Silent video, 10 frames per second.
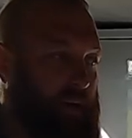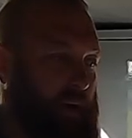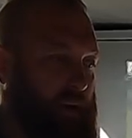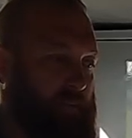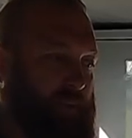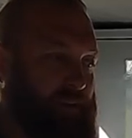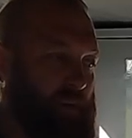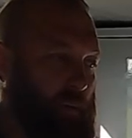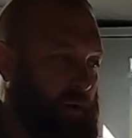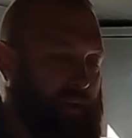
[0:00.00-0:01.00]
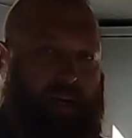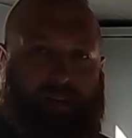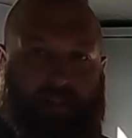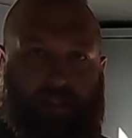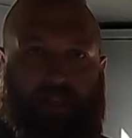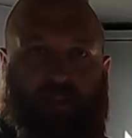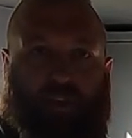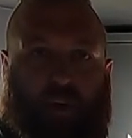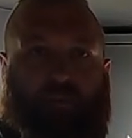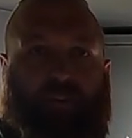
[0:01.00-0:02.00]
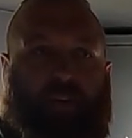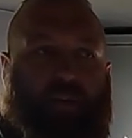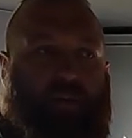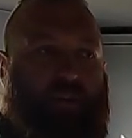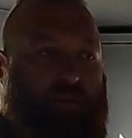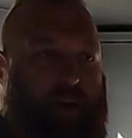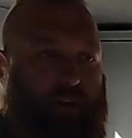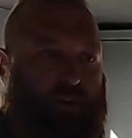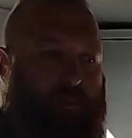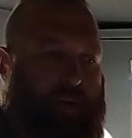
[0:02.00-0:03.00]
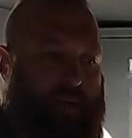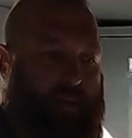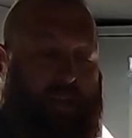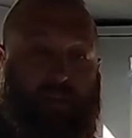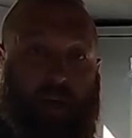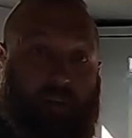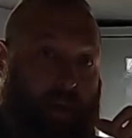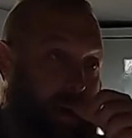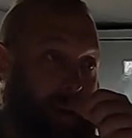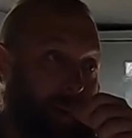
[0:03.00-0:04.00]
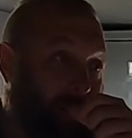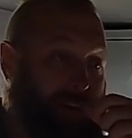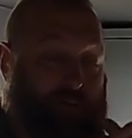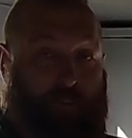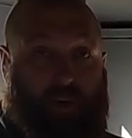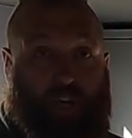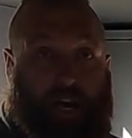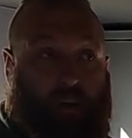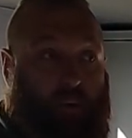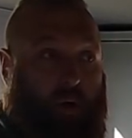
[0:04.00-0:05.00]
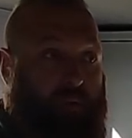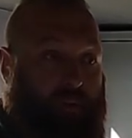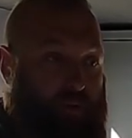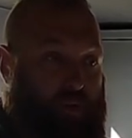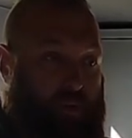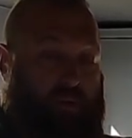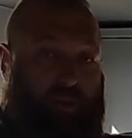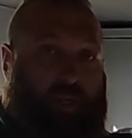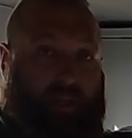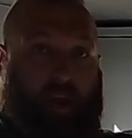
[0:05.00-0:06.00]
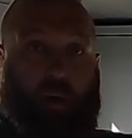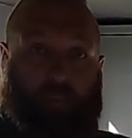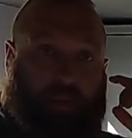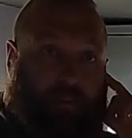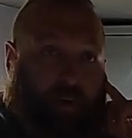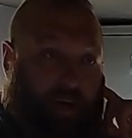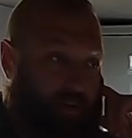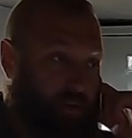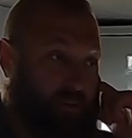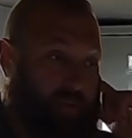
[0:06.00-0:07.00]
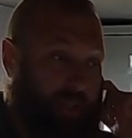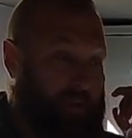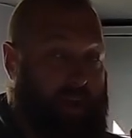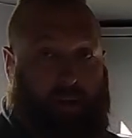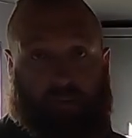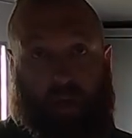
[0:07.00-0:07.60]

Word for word: Um, if you want, like, your teas, your coffees, your extra bits, things like that, give them a shout and they'll just stick it on with the price or something like that.